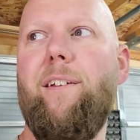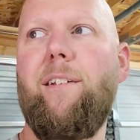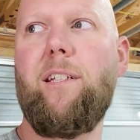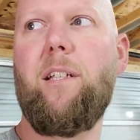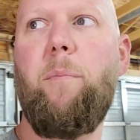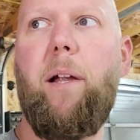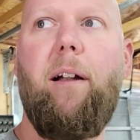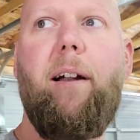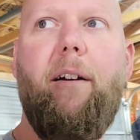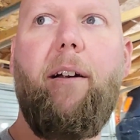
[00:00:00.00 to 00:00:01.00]
the
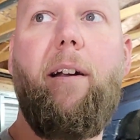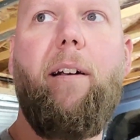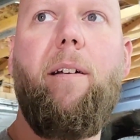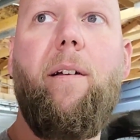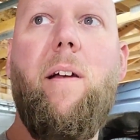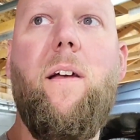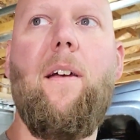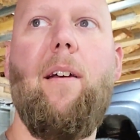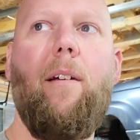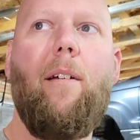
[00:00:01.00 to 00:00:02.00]
spare out here.
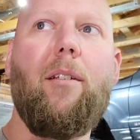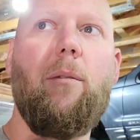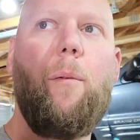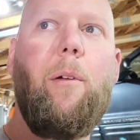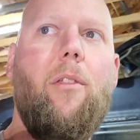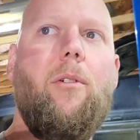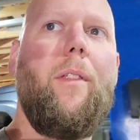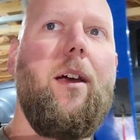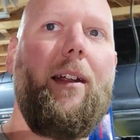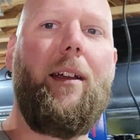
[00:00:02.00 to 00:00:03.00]
So maybe I'll throw
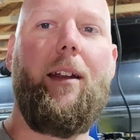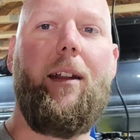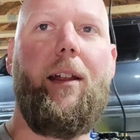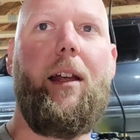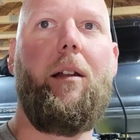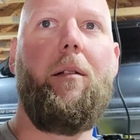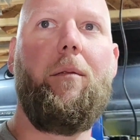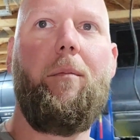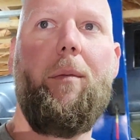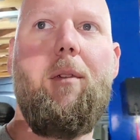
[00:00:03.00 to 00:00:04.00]
that in and then,
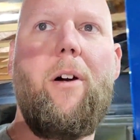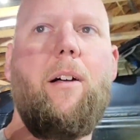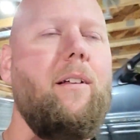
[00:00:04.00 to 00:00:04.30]
well,